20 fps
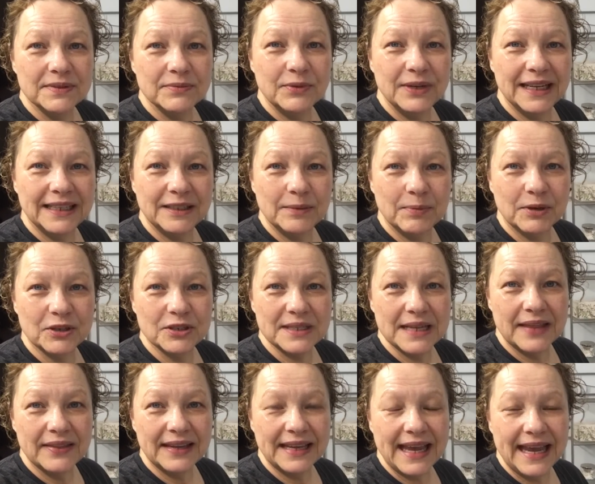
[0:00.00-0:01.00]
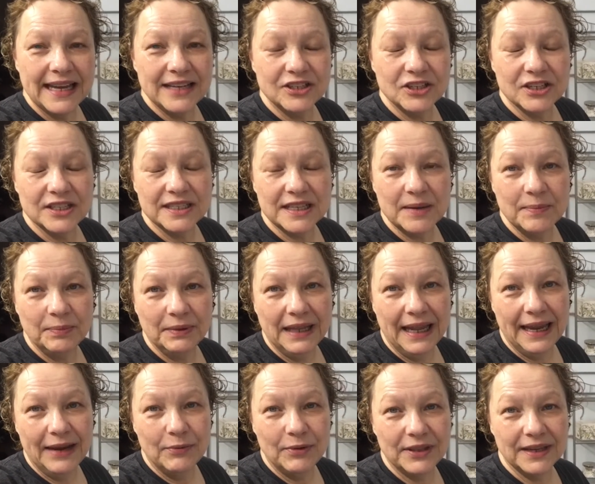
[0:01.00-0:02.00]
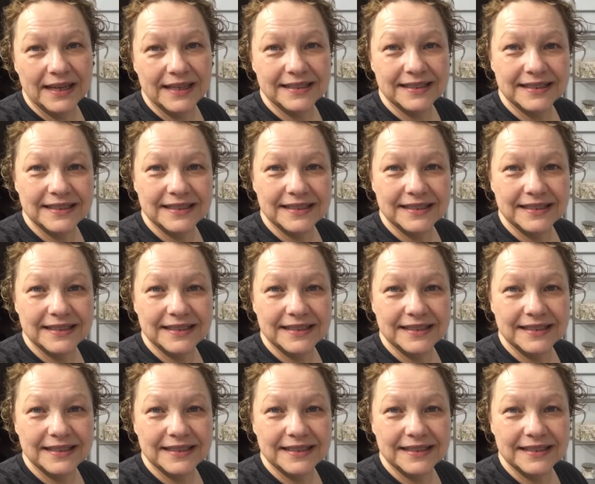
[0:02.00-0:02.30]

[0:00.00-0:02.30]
We let the birds out of the cages and play with us.